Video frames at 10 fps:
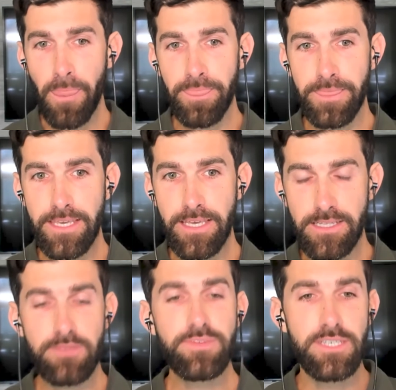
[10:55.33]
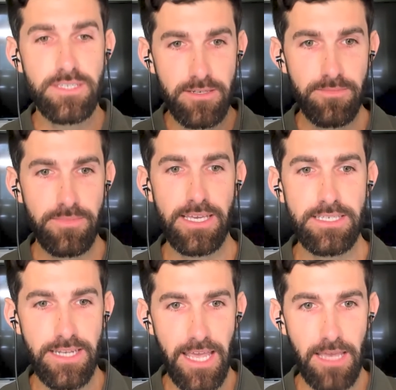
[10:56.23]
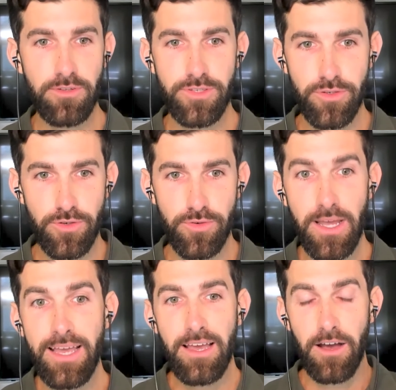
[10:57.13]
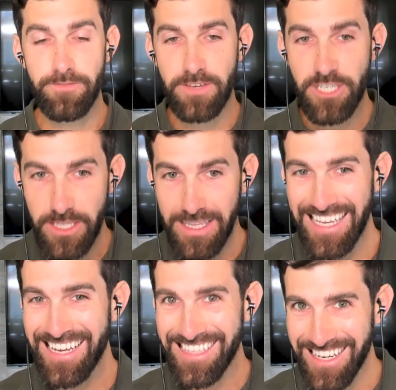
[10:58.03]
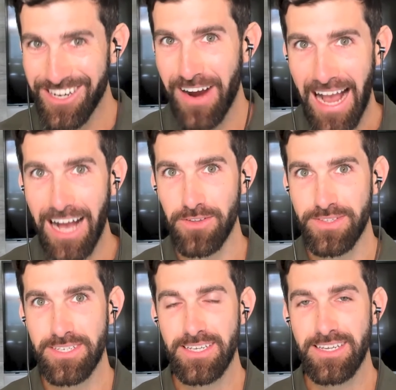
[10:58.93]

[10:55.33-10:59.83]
the lymph system isn't able to efficiently clear out